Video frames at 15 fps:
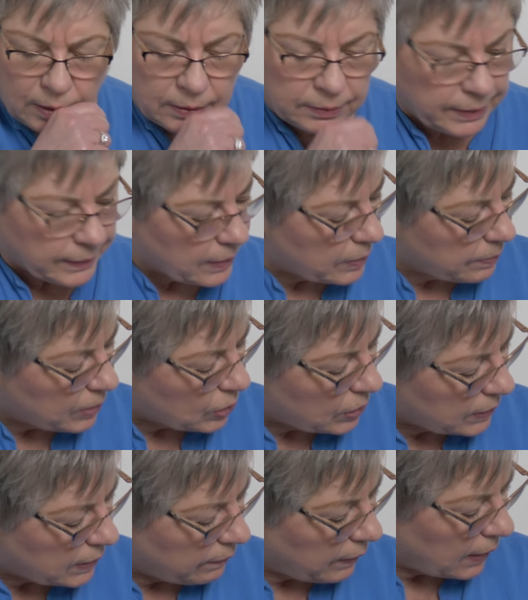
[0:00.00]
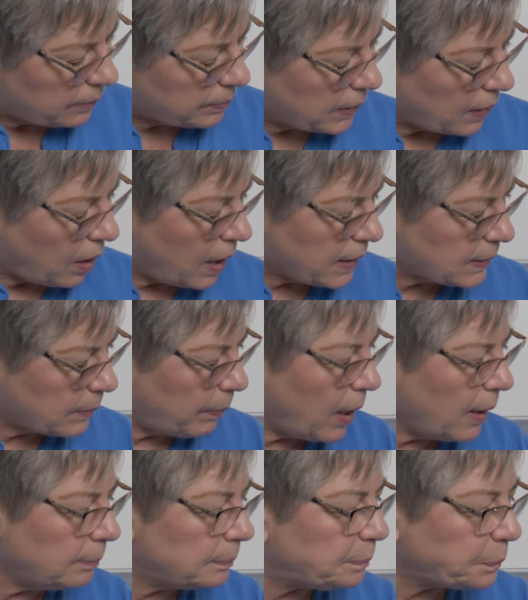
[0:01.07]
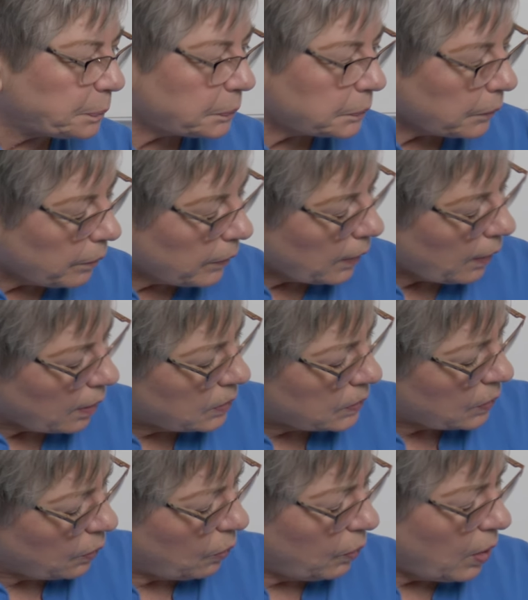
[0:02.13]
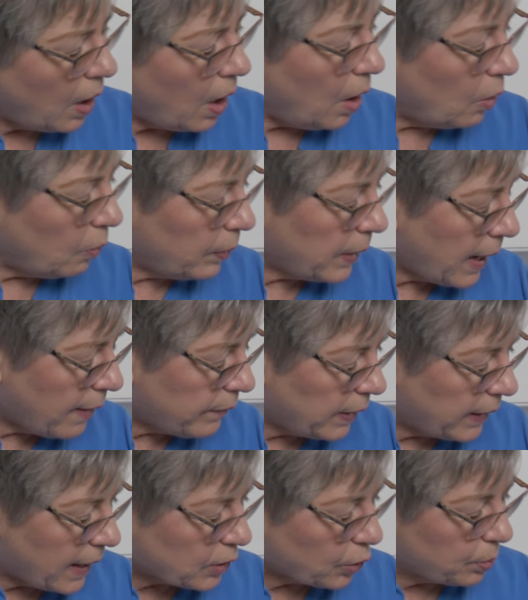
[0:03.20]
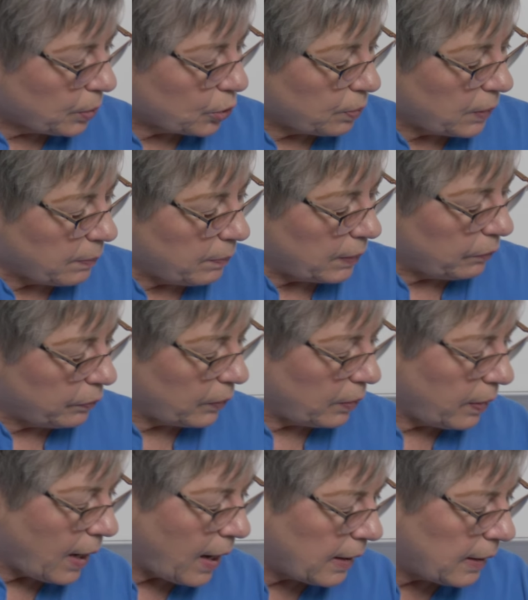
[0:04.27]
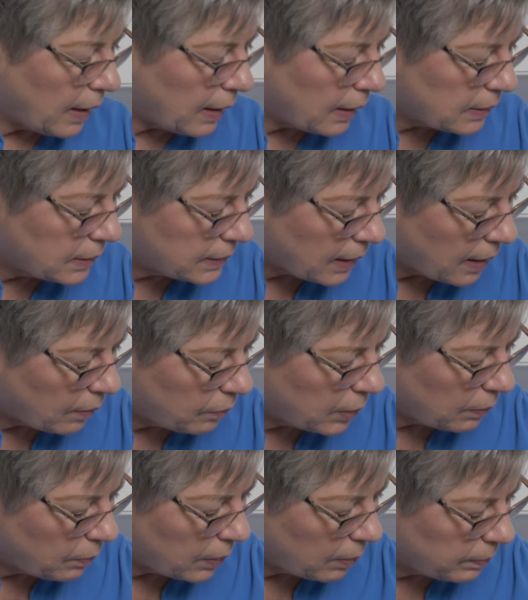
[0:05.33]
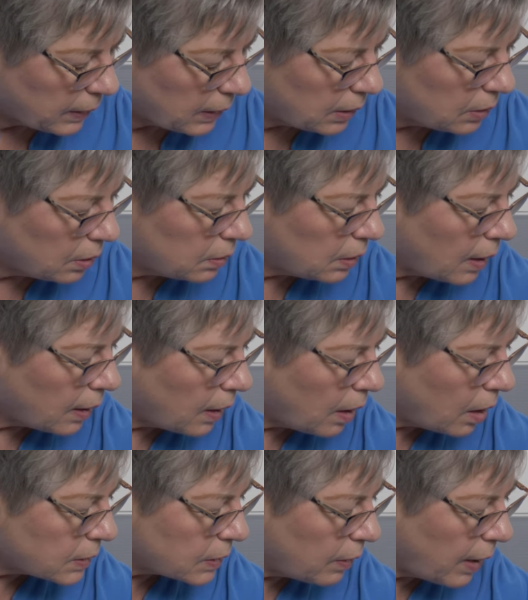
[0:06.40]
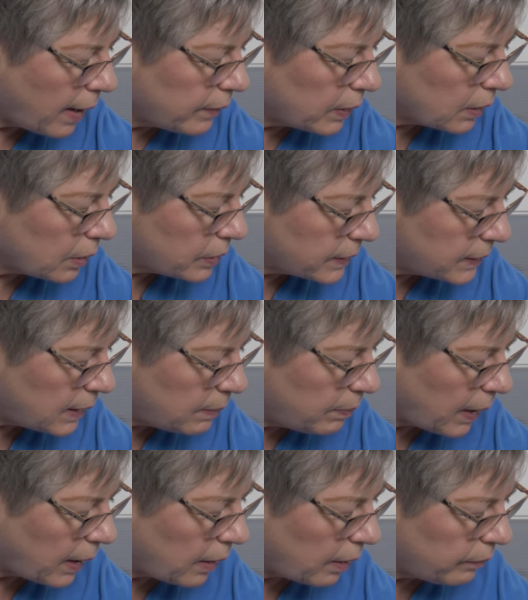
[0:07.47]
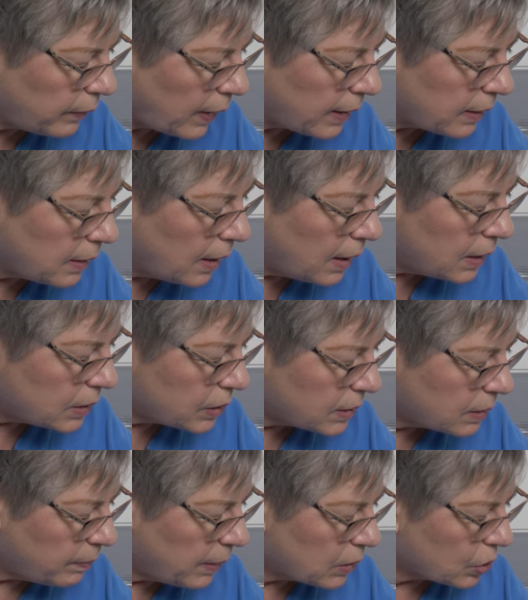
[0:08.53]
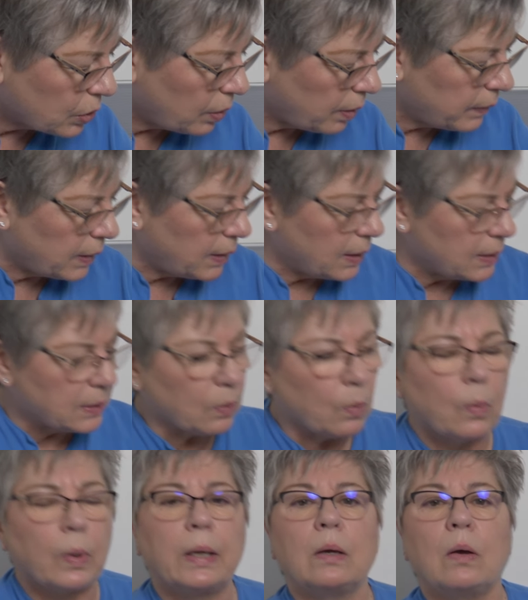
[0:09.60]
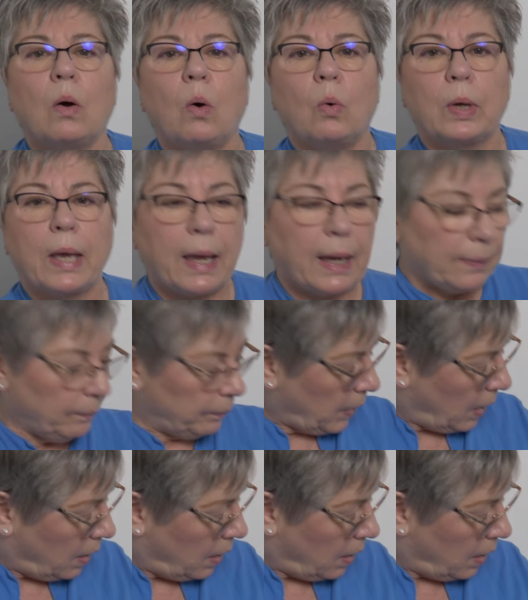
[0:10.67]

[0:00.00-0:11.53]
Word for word: Excuse me. She's developed a hot spot. So we have a natural treatment for that, and we will be also having her seen by our vet just to make sure everything's going okay.